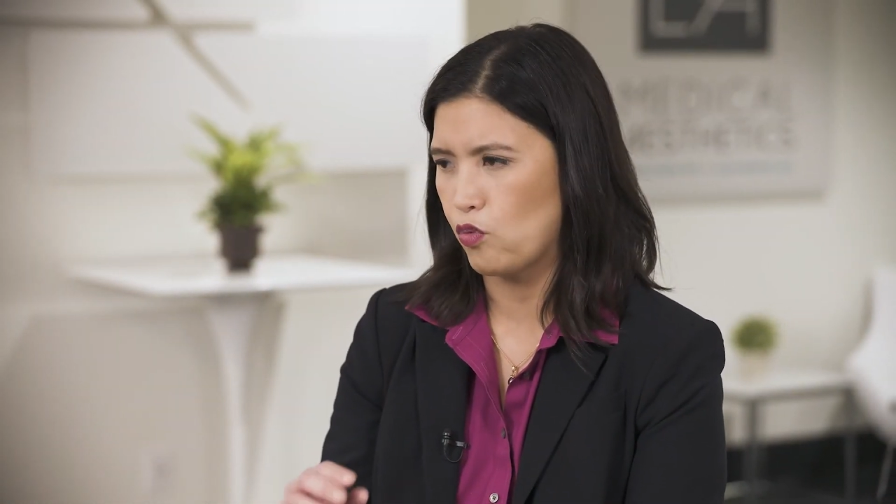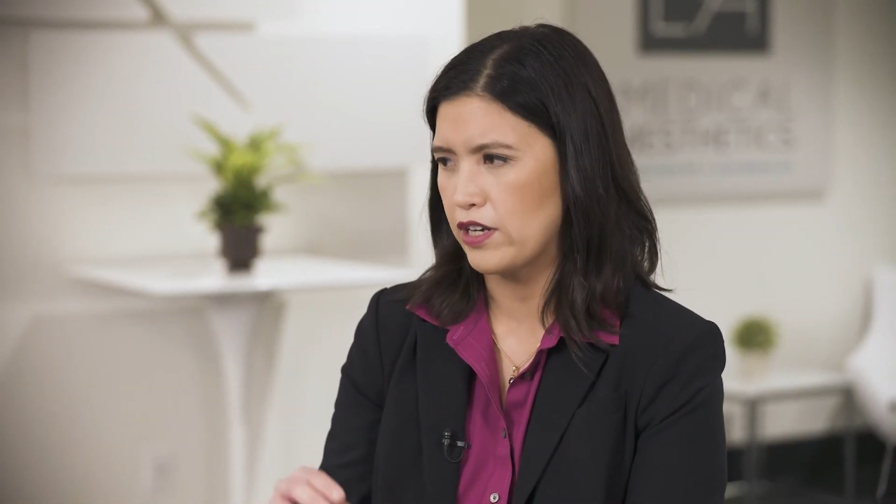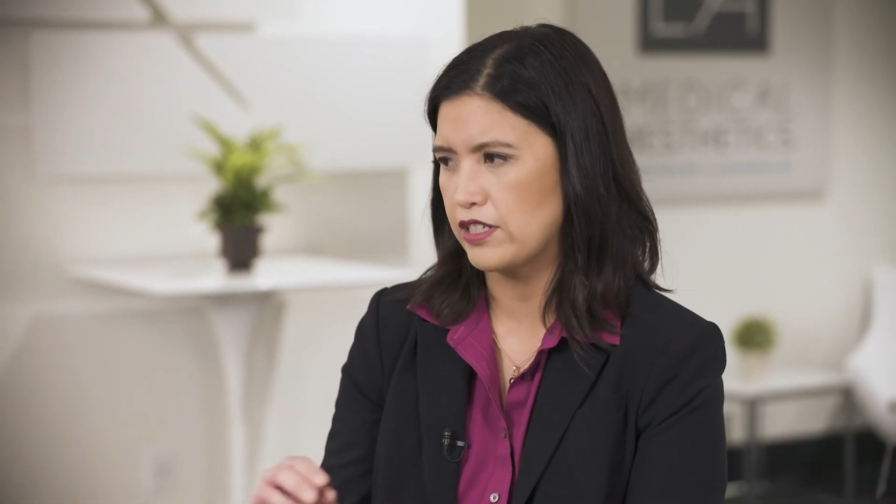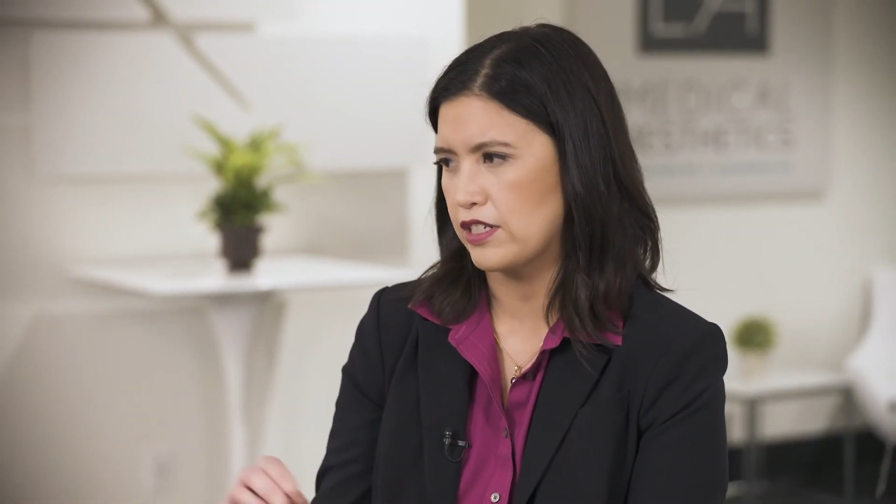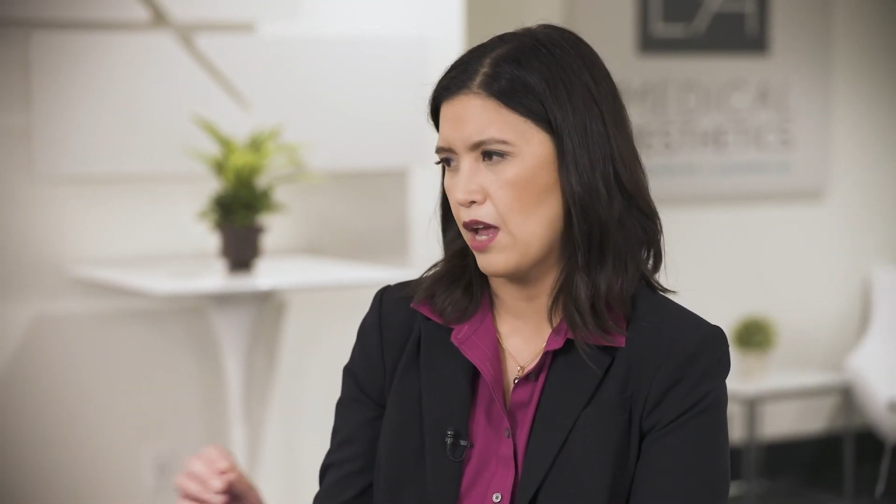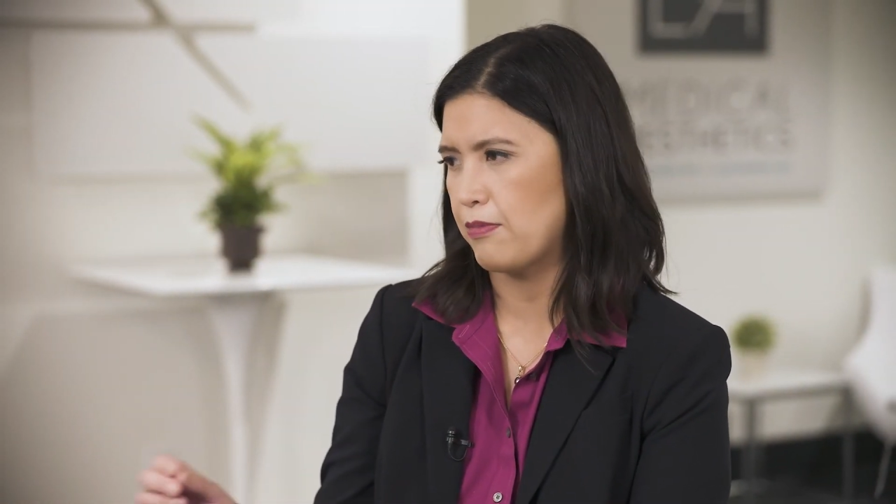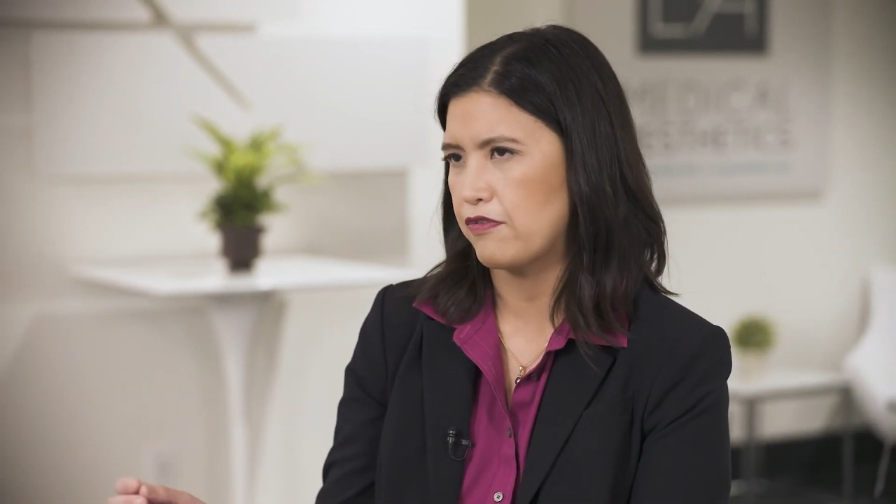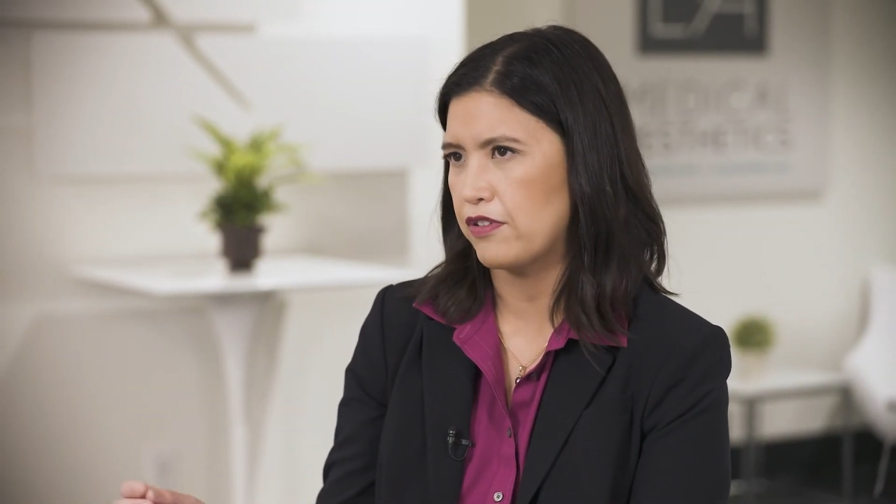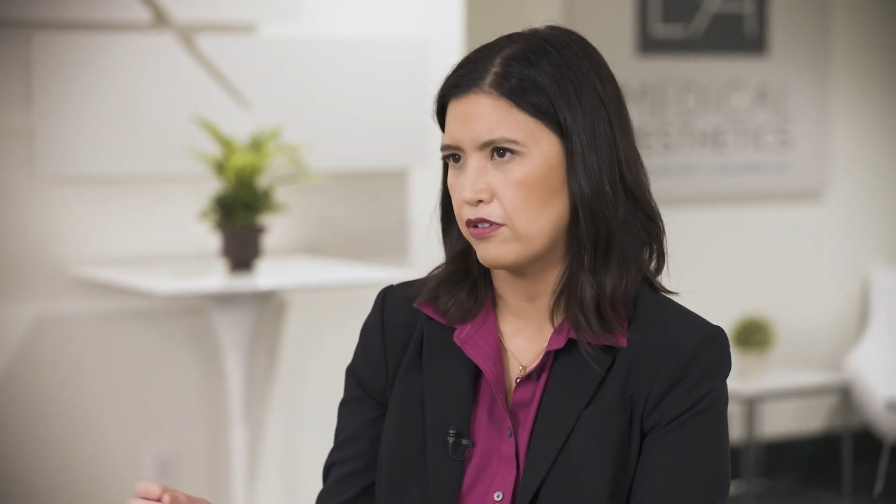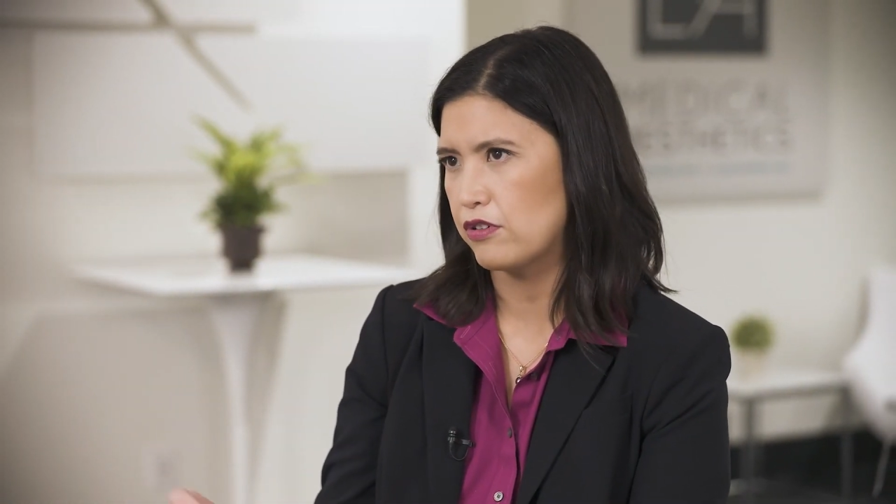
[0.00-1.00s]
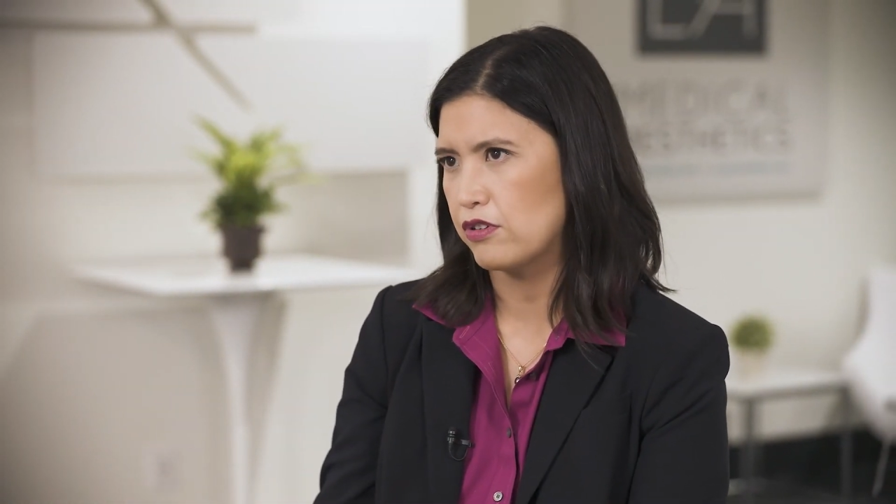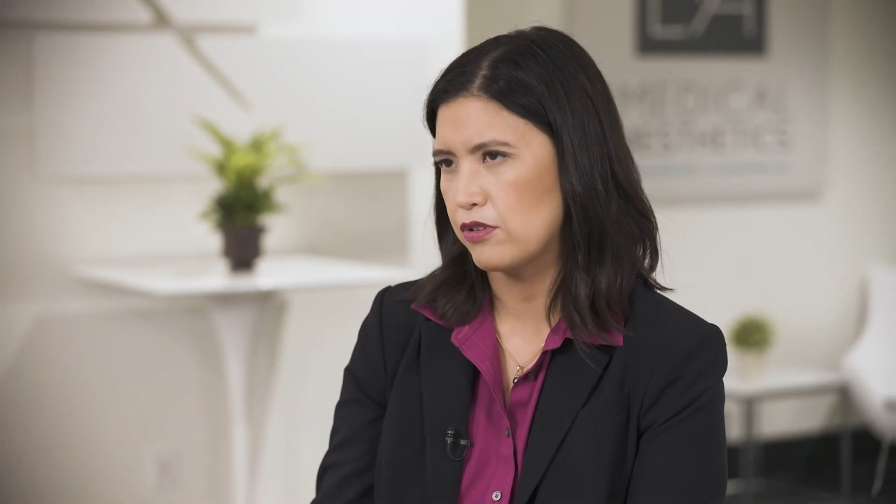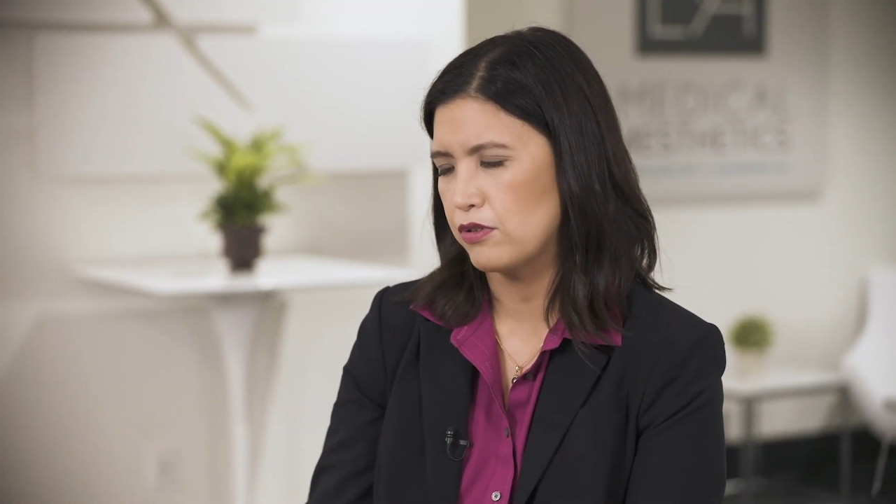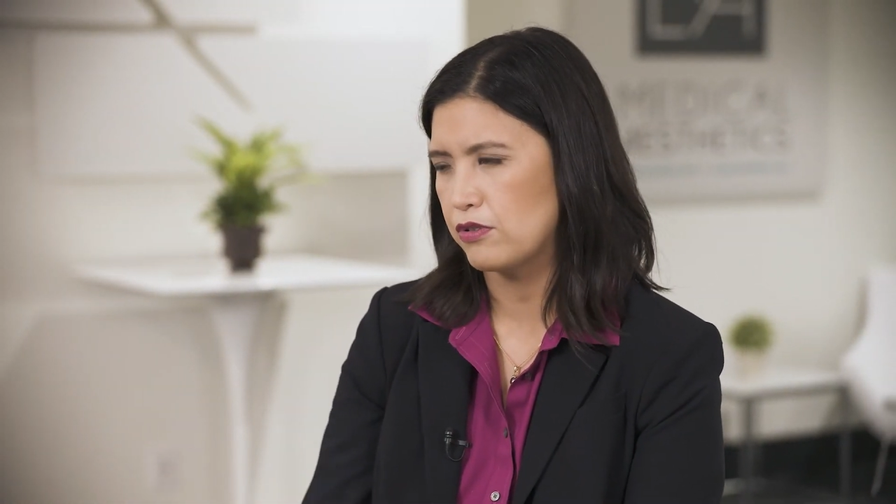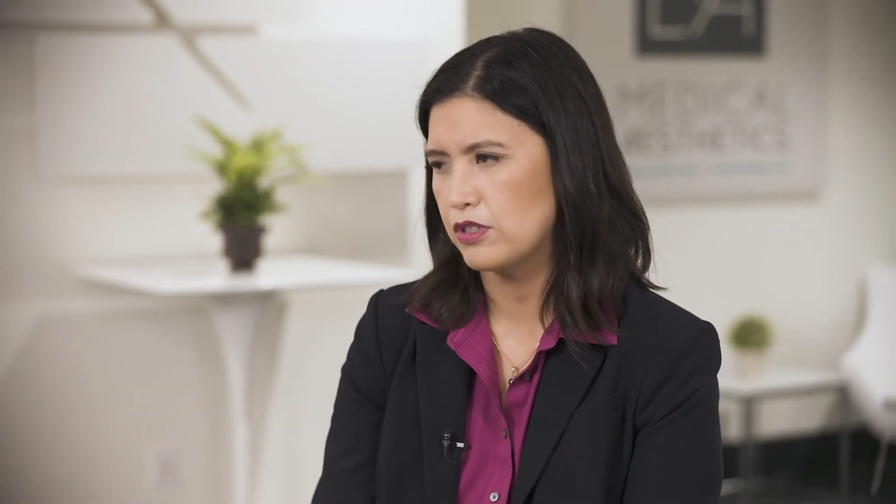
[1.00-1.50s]
which type of filler you
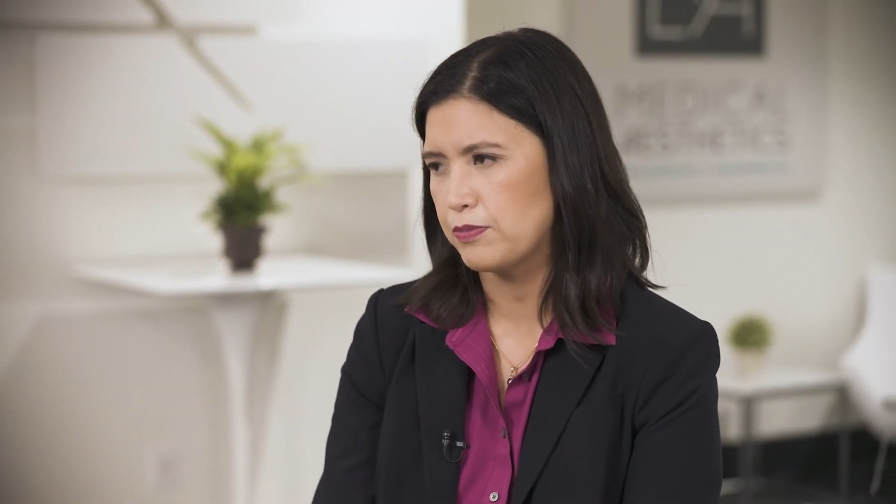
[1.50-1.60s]
use,